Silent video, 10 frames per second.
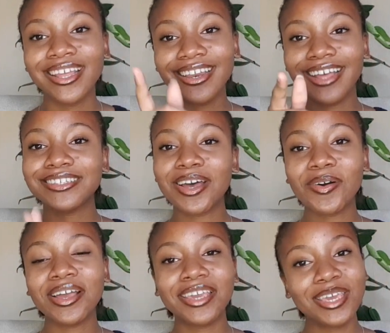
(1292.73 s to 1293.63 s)
That's how
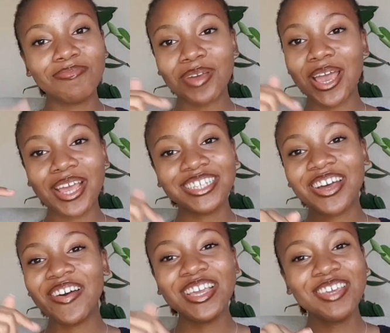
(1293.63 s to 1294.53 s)
I keep I that's
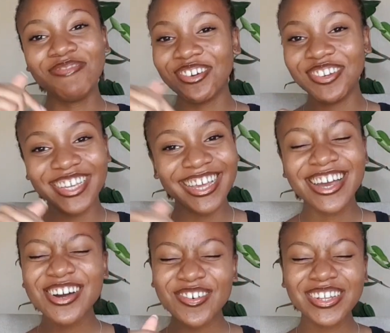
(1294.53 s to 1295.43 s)
how I keep going.
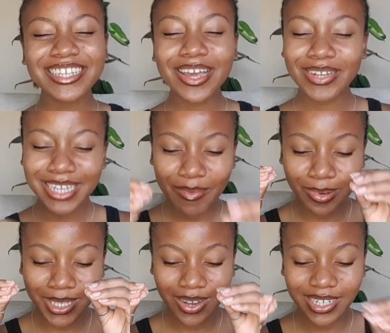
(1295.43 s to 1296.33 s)
Once once I
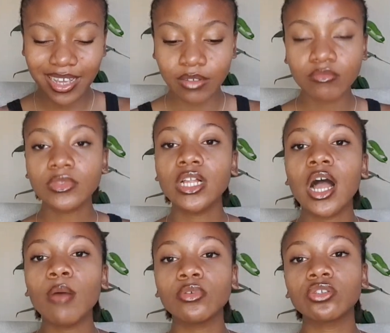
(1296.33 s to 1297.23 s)
posted, I was like,
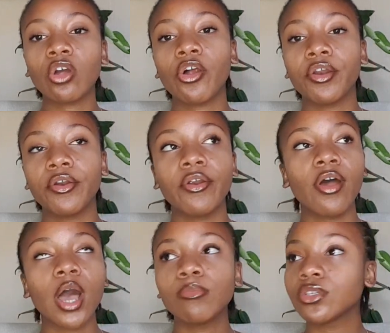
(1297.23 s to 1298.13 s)
I'm a star.
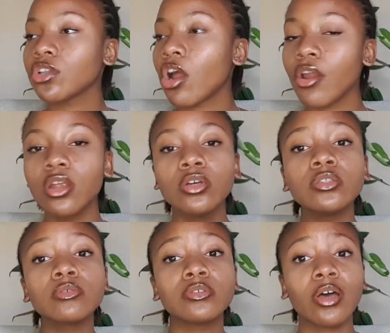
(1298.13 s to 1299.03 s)
I'm a star.
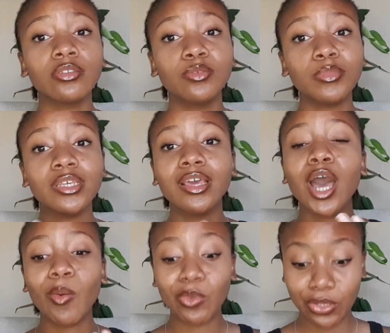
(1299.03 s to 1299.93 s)
Don't talk to me.
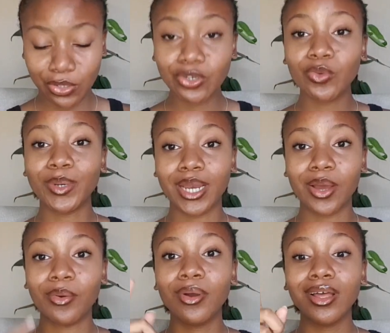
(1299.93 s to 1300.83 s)
I'm a YouTuber
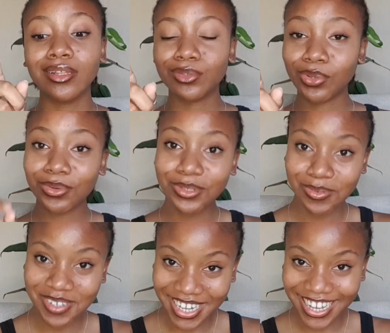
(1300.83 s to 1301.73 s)
now. Talk to
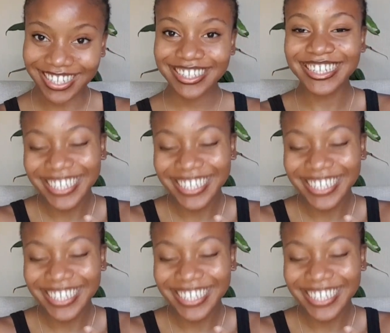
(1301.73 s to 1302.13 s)
me nice.